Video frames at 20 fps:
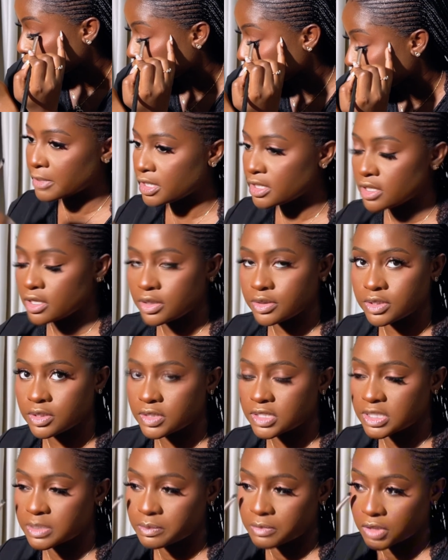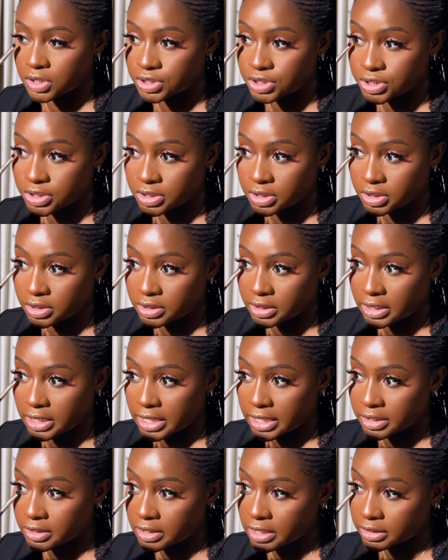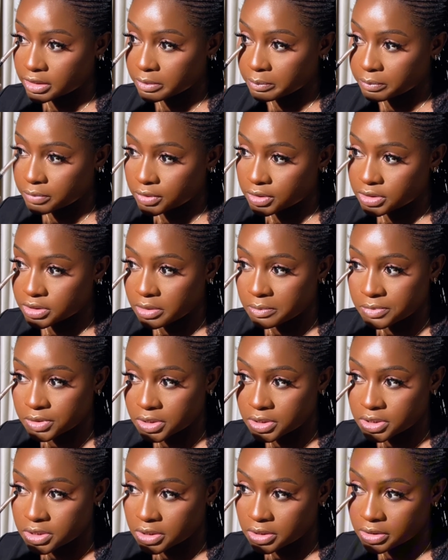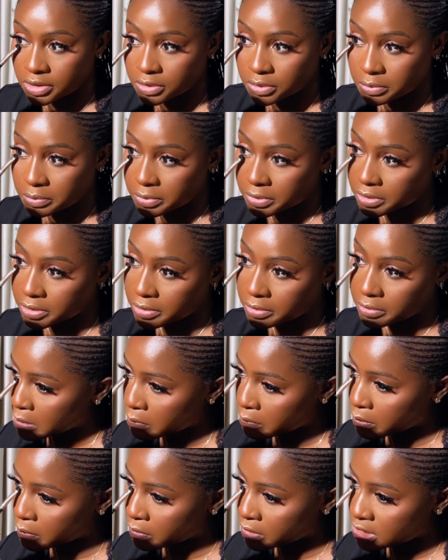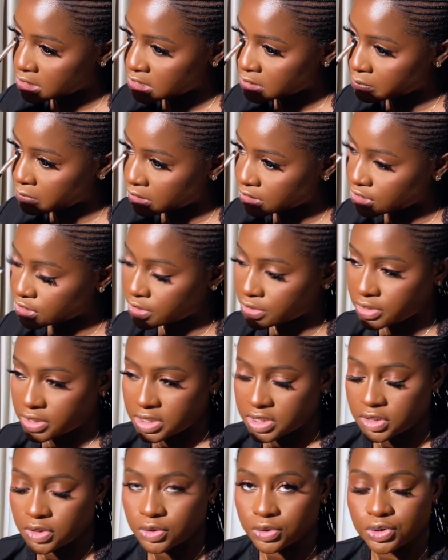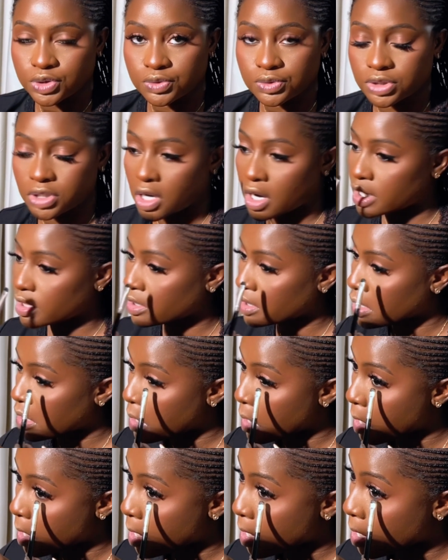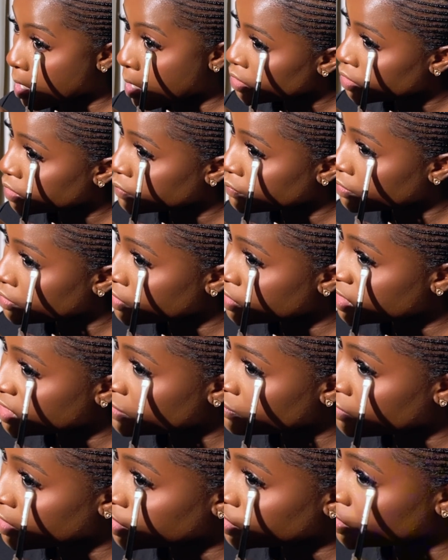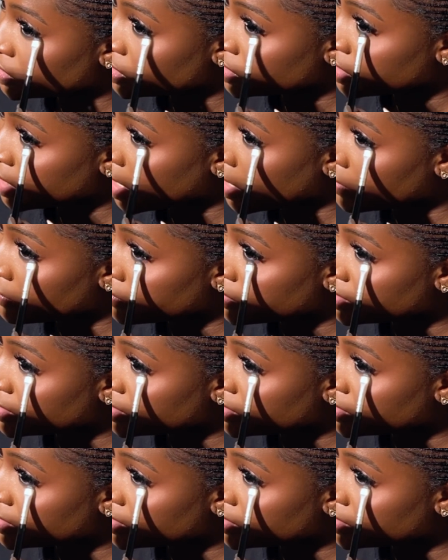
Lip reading: I'm gonna also smudge the liner at the bottom just a little bit. We want to smudge it so it doesn't look too dark. So we're not smudging down, we're